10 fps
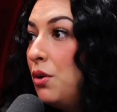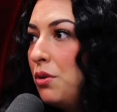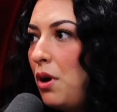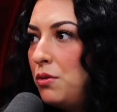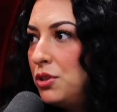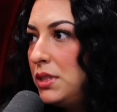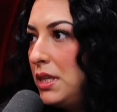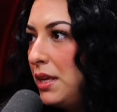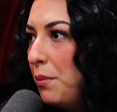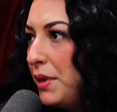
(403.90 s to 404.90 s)
No, I was just say
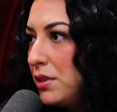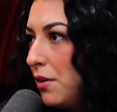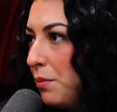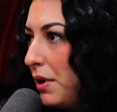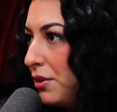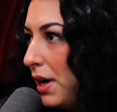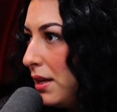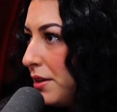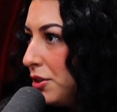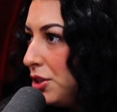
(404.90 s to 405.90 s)
they get pissed off about your
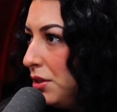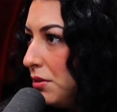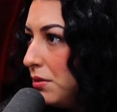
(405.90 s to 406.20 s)
eyeliner too.